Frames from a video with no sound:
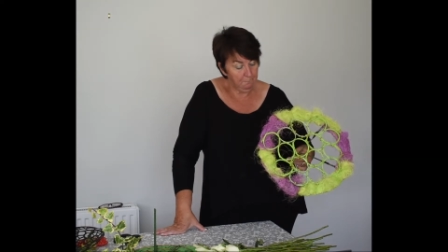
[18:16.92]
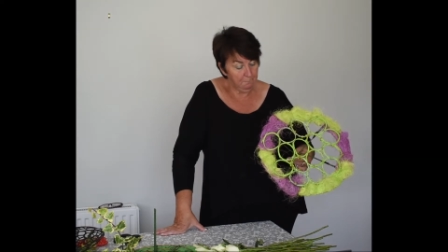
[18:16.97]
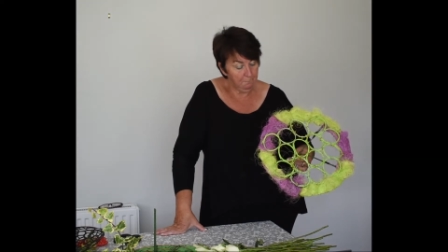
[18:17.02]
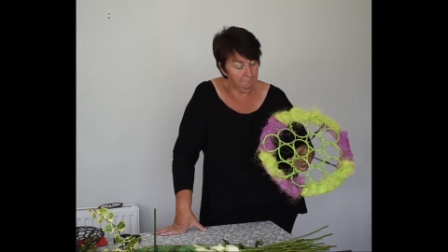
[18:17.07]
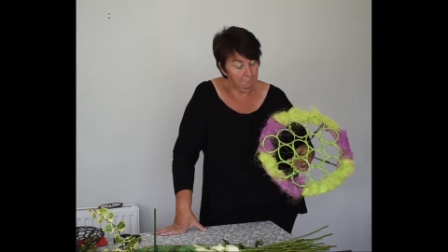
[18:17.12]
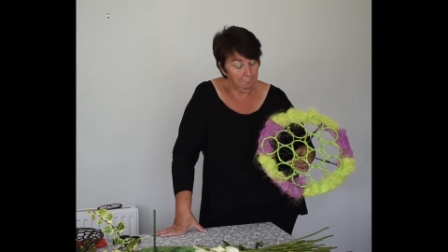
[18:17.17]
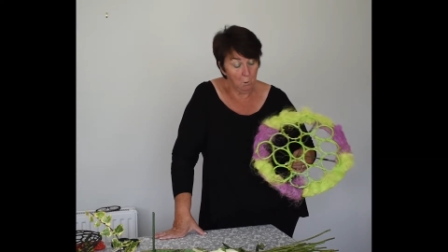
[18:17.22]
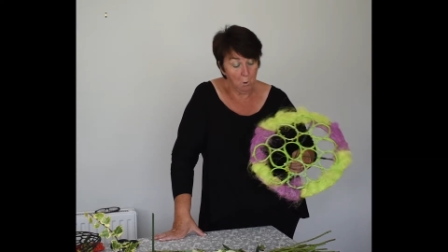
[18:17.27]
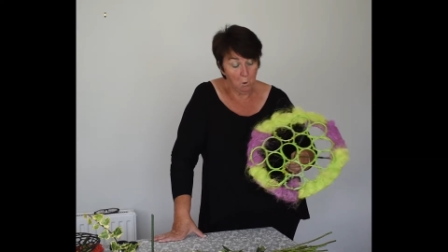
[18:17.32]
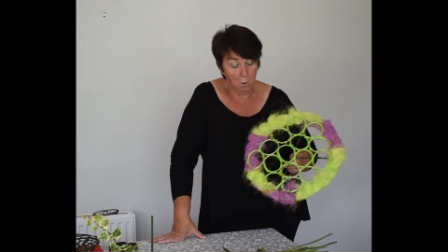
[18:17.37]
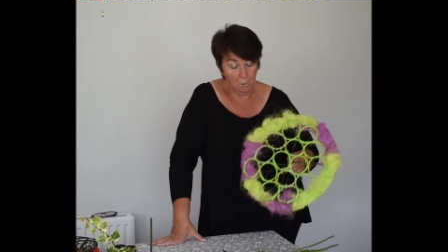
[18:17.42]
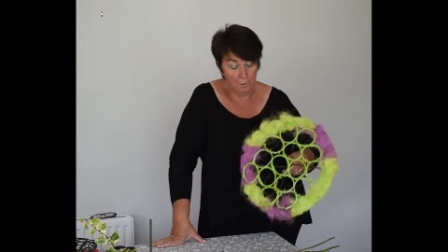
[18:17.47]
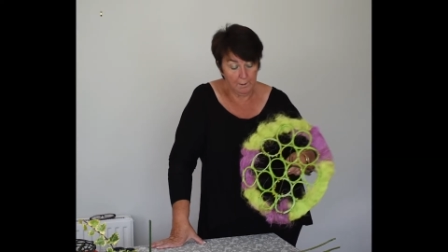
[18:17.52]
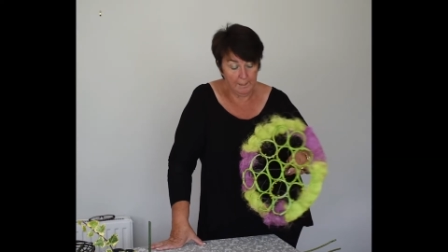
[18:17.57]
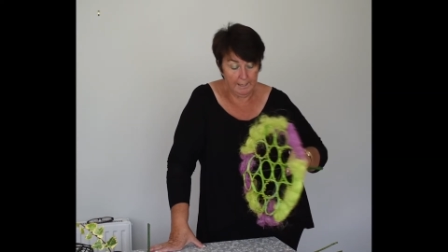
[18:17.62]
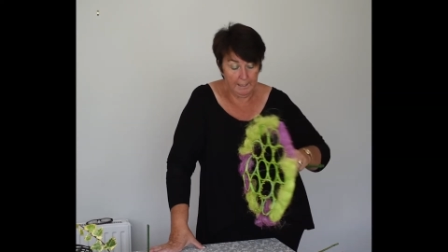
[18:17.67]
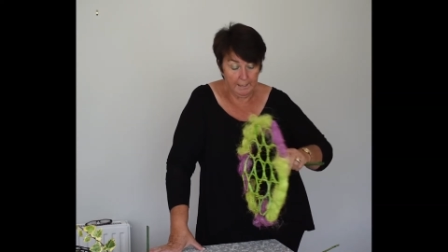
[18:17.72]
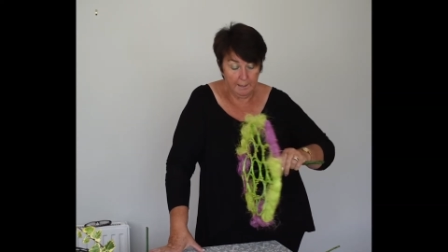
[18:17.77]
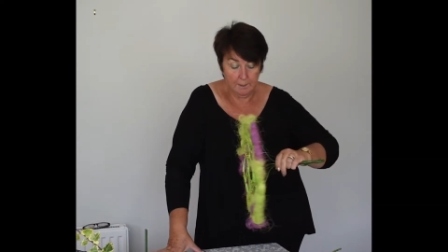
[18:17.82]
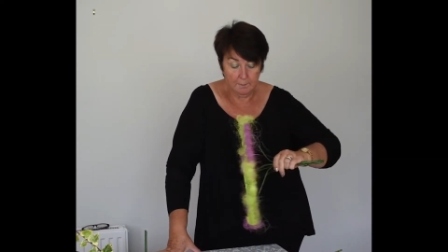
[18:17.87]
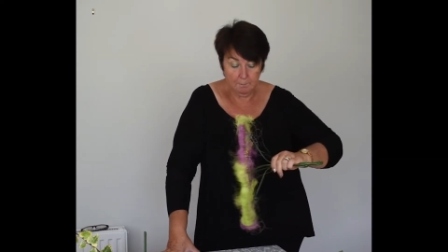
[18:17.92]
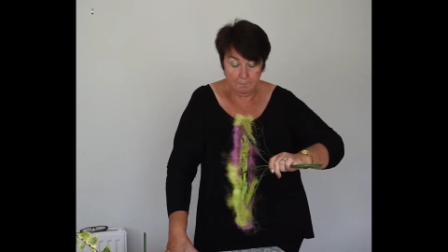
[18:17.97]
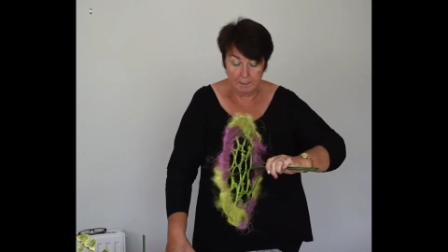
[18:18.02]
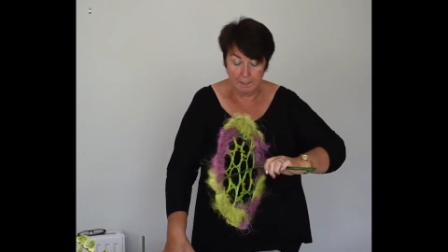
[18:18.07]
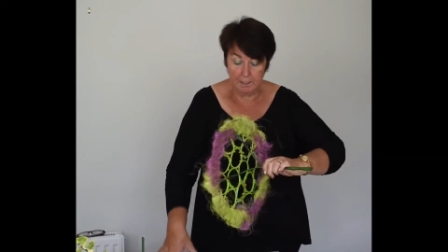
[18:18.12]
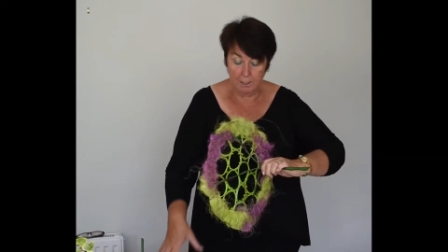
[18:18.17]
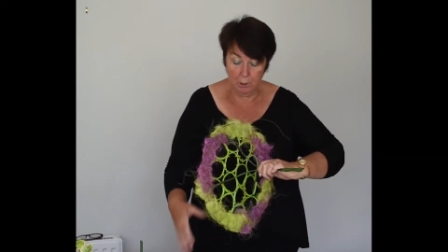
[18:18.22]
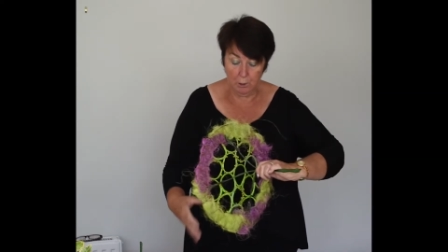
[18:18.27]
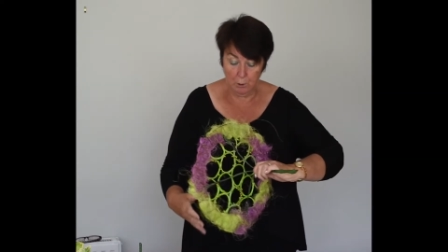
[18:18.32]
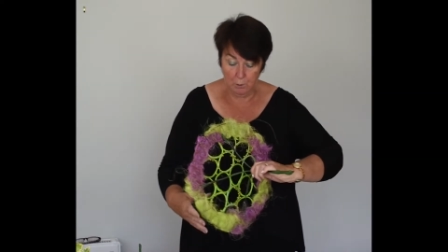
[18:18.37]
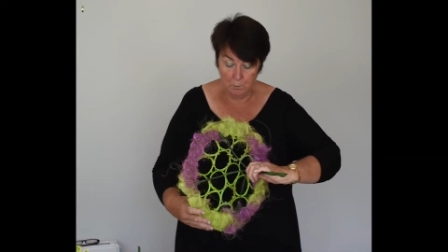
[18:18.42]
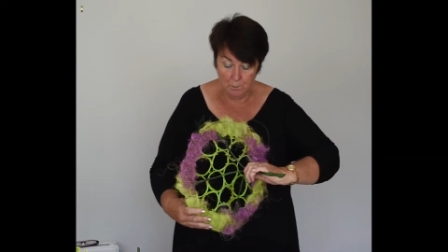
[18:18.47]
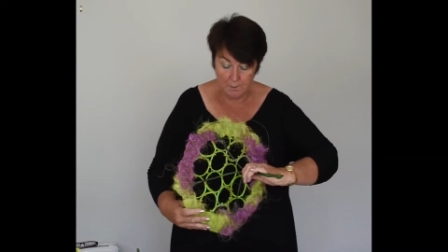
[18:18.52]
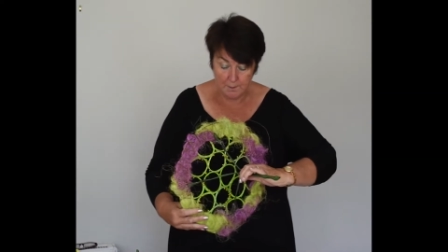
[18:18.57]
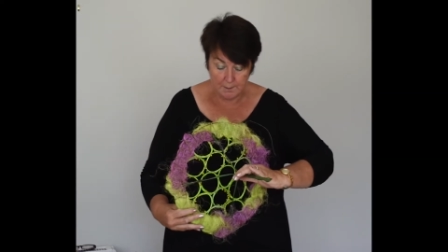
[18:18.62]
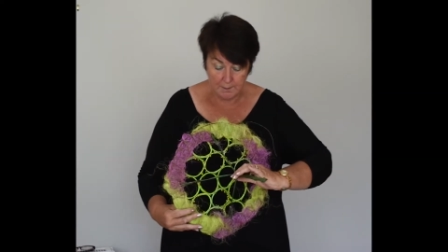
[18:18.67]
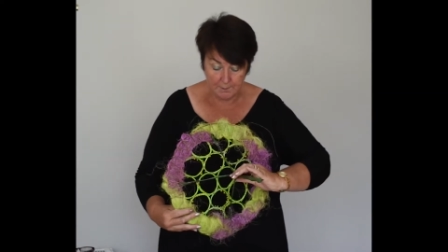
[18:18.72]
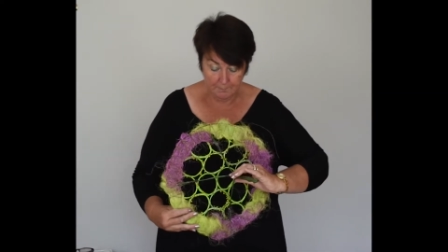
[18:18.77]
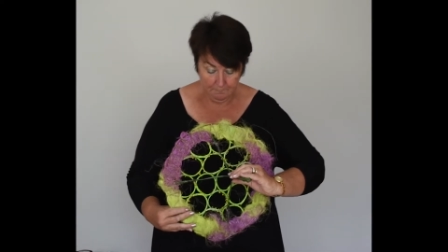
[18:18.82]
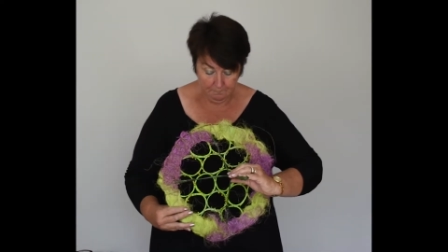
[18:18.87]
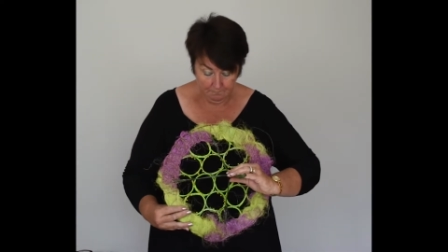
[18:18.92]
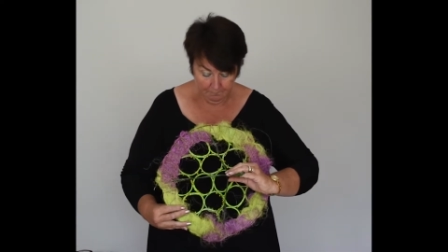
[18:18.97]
4 here being used,